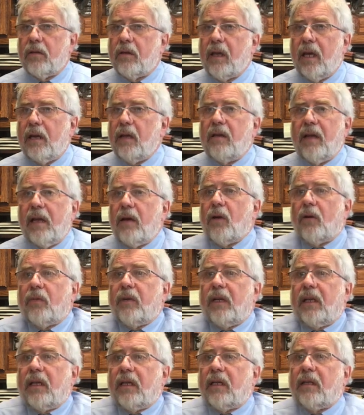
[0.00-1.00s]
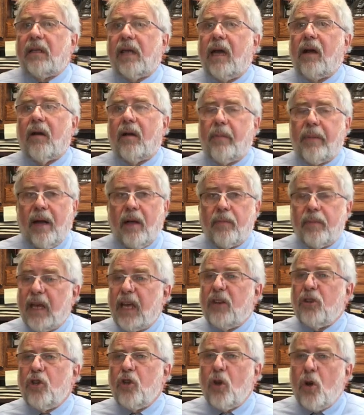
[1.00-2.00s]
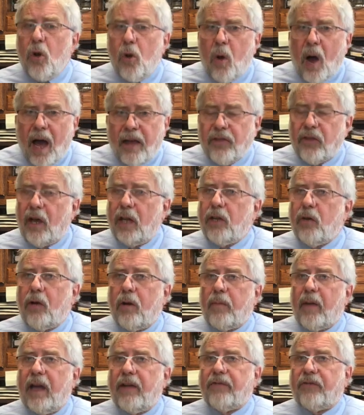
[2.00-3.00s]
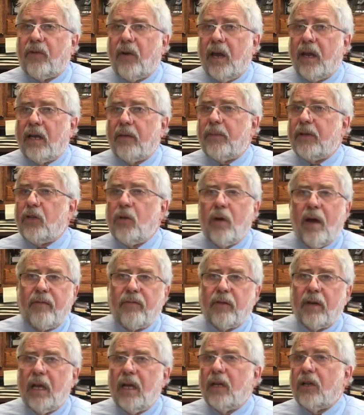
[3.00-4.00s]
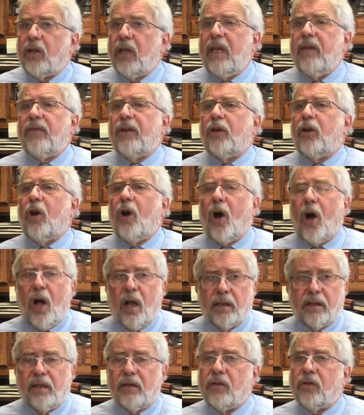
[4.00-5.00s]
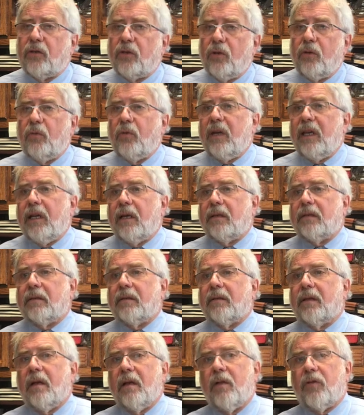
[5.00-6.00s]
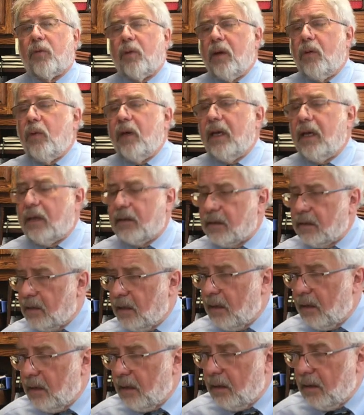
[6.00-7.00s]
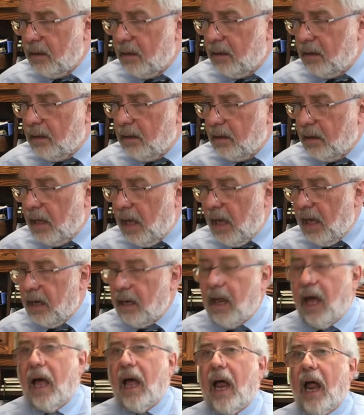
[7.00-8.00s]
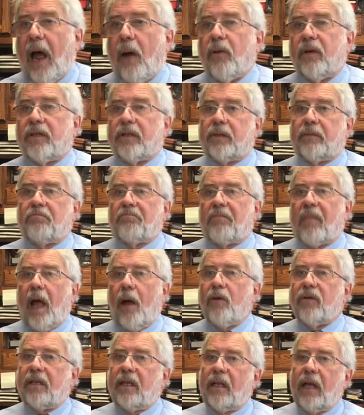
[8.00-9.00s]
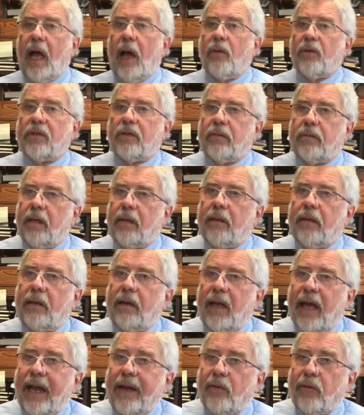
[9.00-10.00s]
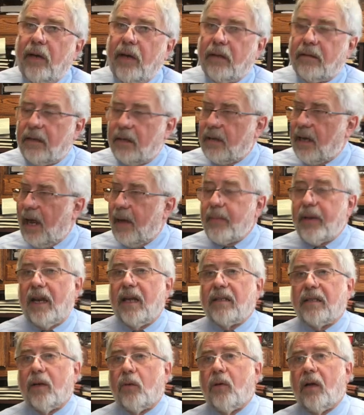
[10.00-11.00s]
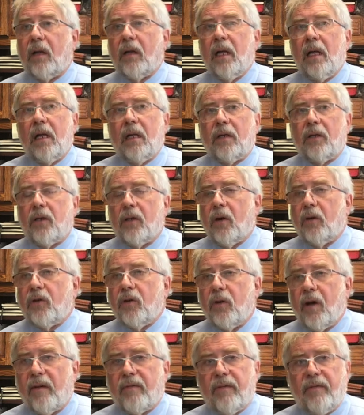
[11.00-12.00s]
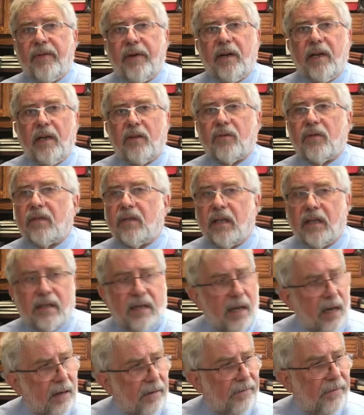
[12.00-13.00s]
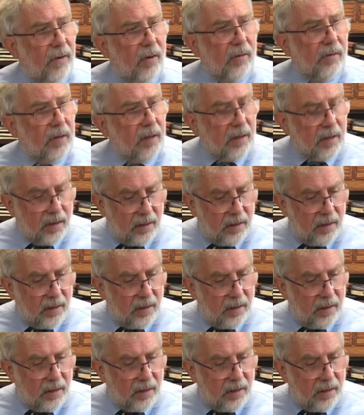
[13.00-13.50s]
they don't really care about me. And I thought you were my friend, but you haven't even called in 2 weeks, 3 weeks. And I was a little angry at the time, and I said, well, you have a very interesting telephone.